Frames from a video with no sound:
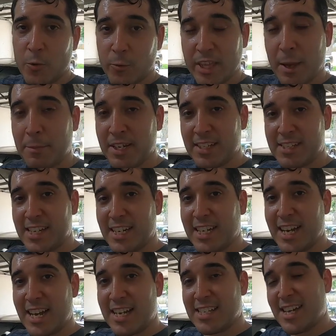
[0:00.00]
with that being said,
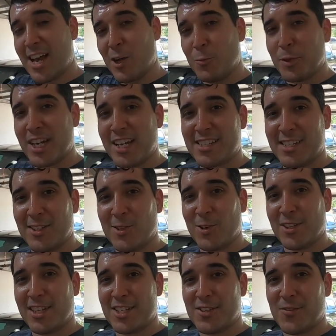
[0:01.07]
guys, I hope you guys
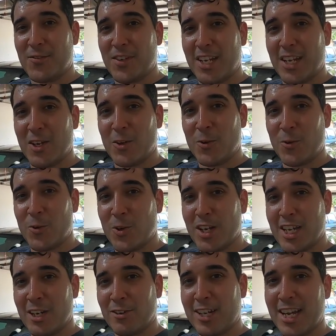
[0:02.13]
enjoyed this video,
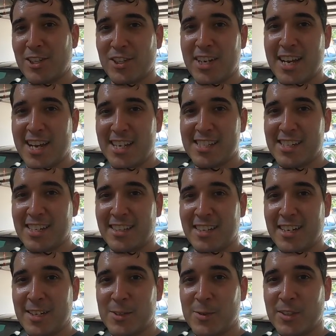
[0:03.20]
and I'll catch you guys in the
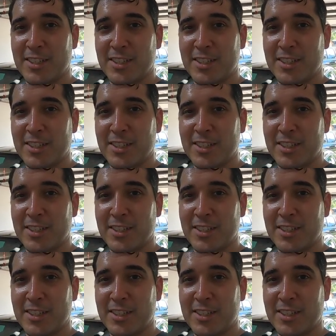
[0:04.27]
next